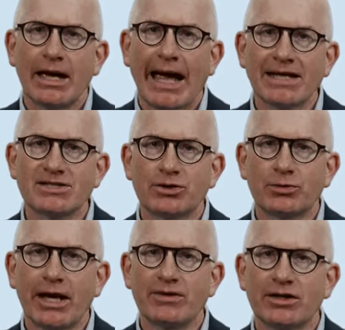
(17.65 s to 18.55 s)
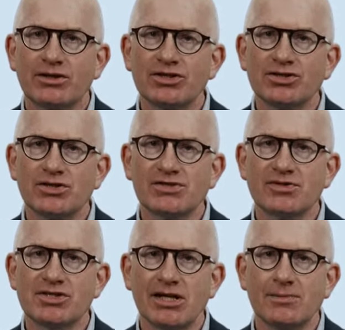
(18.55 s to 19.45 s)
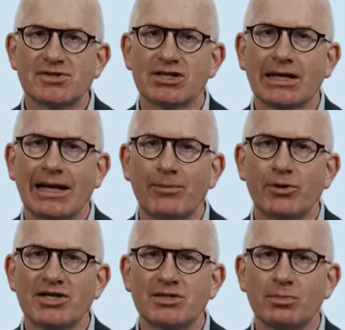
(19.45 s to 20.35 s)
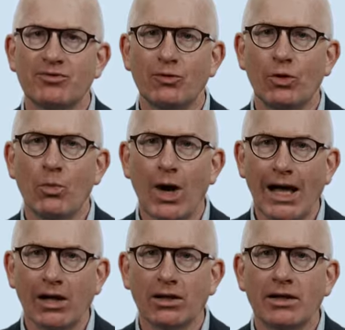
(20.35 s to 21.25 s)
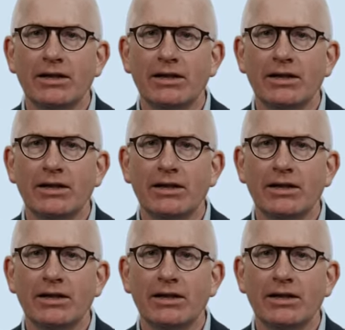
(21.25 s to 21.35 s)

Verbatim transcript: and create the conditions for teams to collaborate and perform well